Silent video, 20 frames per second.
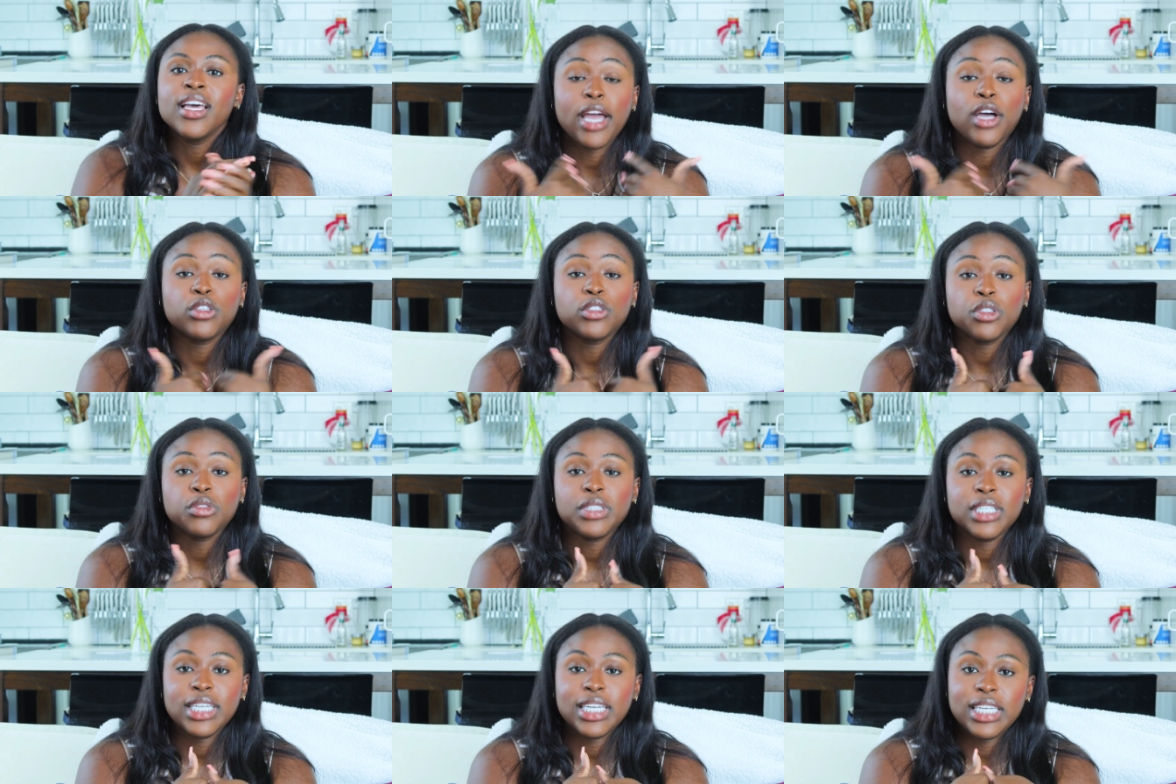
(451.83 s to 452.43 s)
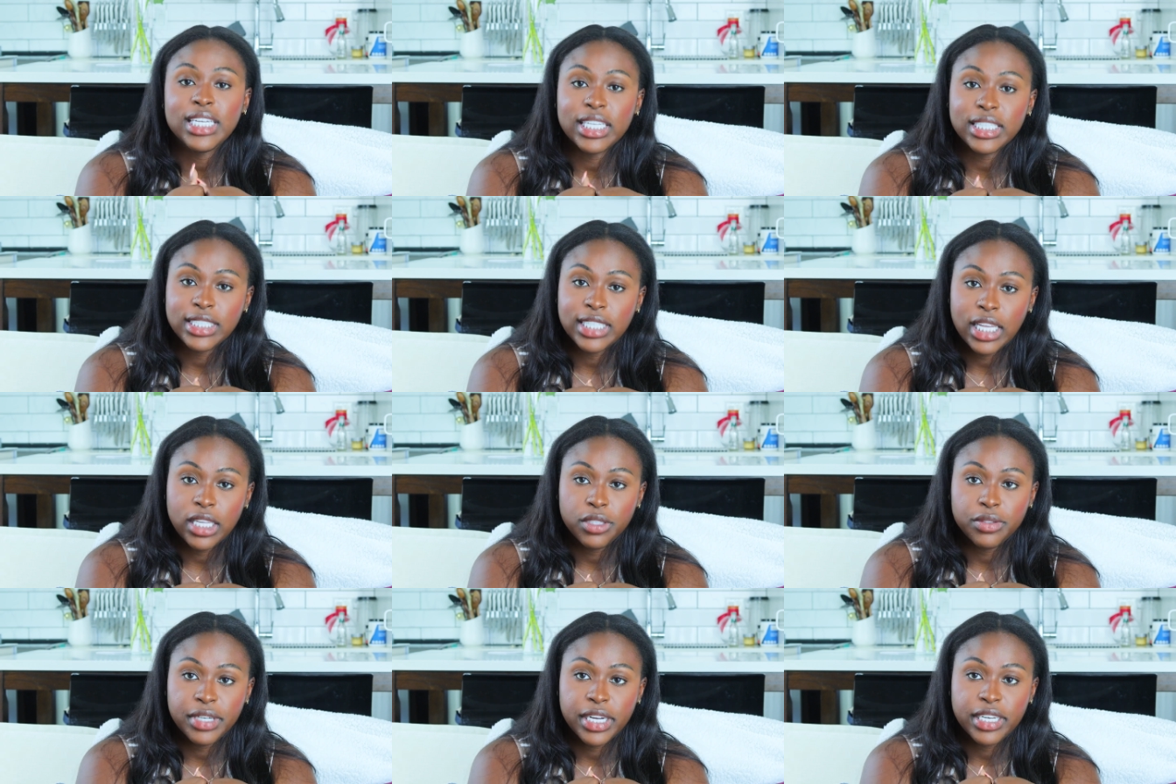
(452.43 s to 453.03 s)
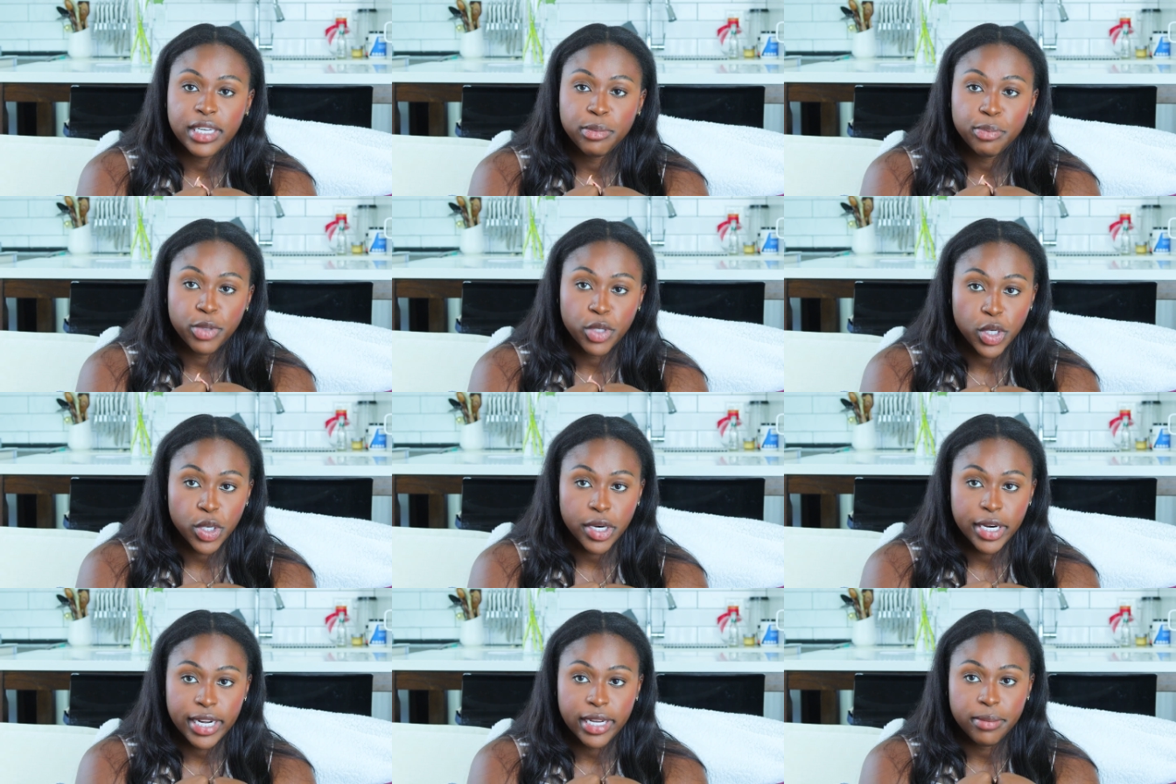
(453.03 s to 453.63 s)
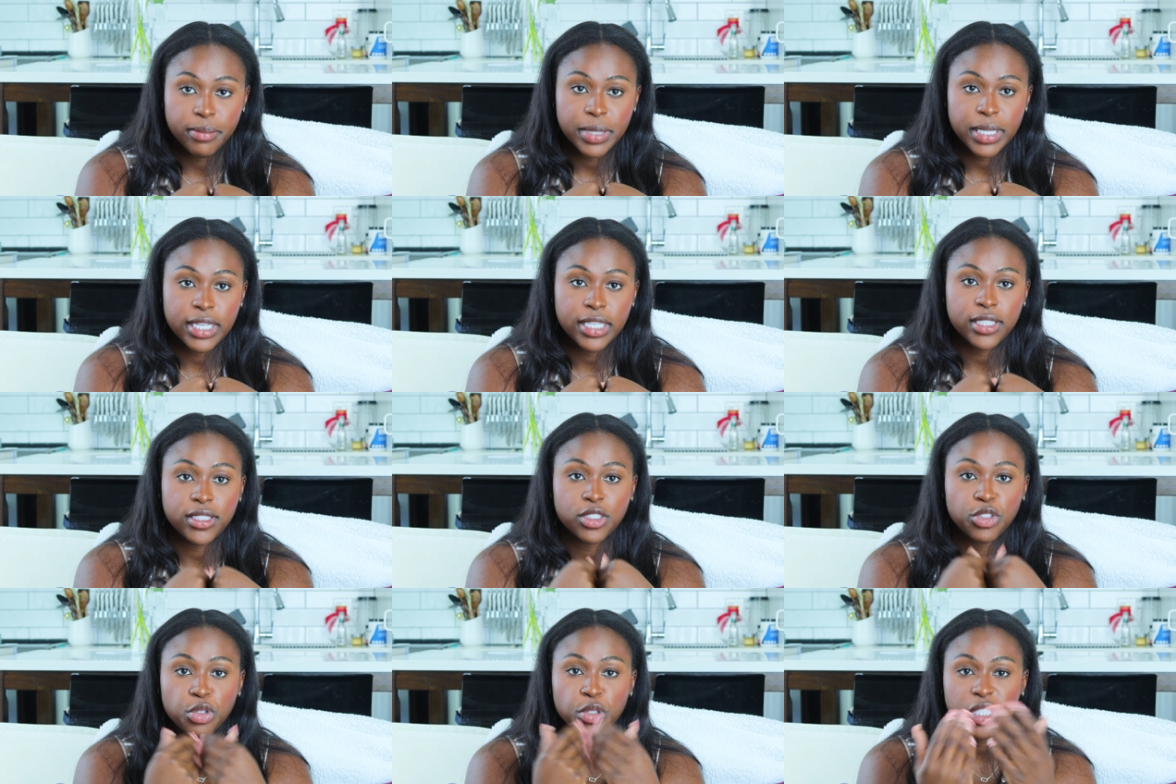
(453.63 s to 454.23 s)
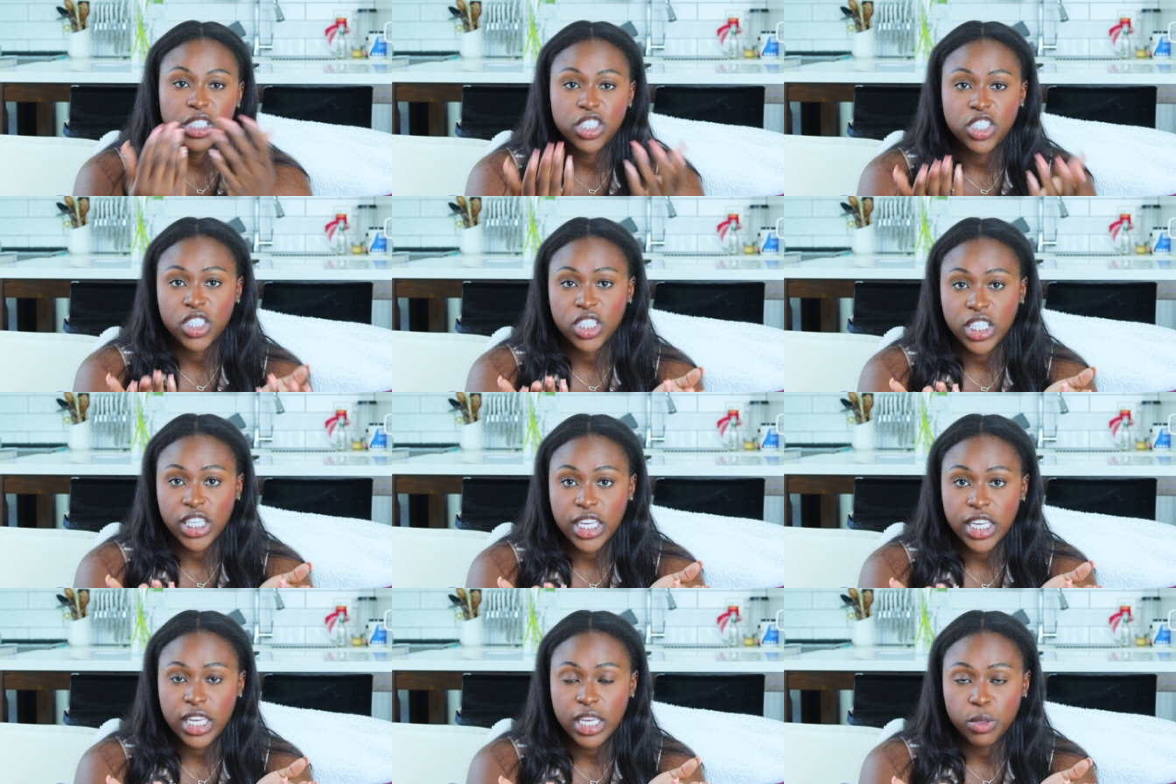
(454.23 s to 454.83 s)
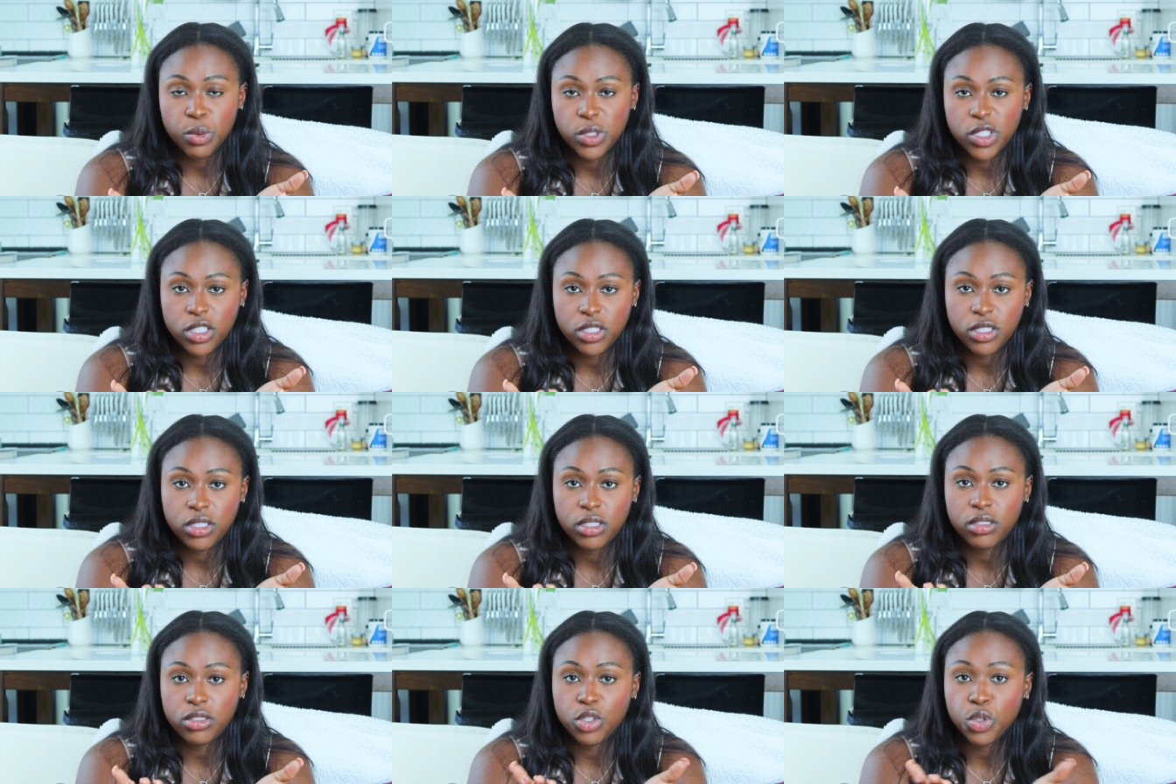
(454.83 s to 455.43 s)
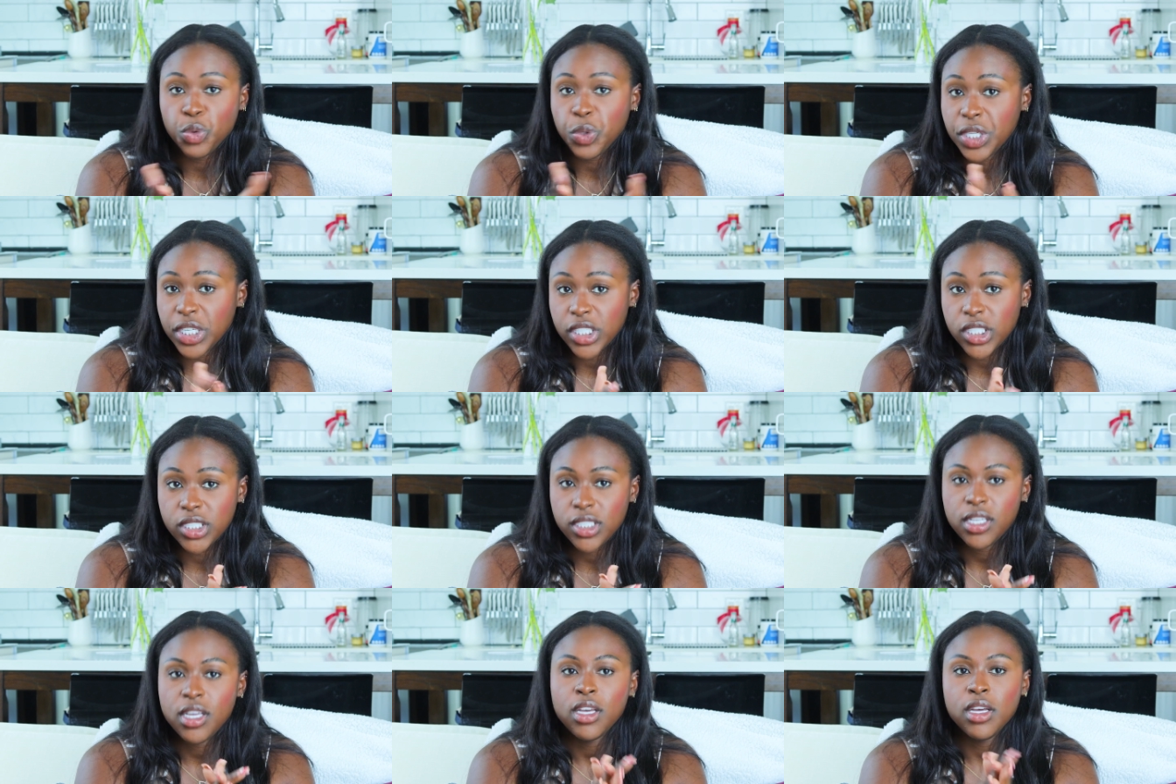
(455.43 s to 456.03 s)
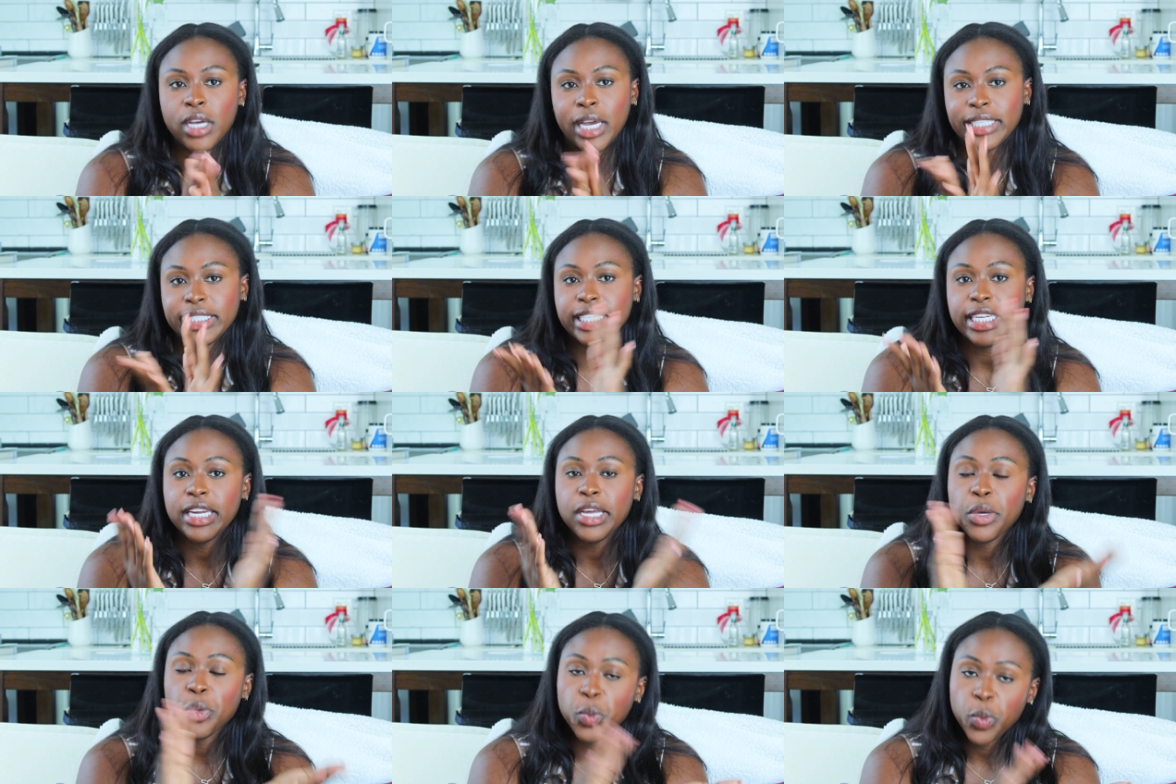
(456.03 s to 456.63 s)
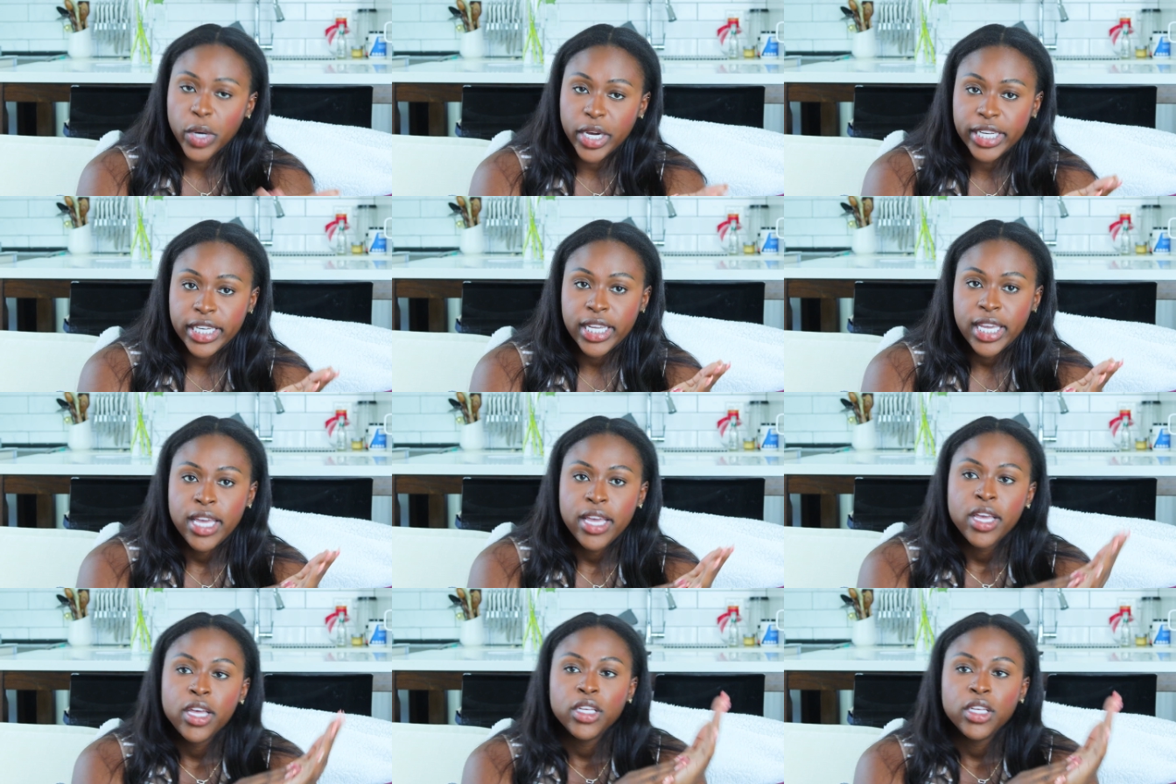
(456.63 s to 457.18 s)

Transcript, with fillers: I also did an accelerated program because traditionally it was two years. I did it in one.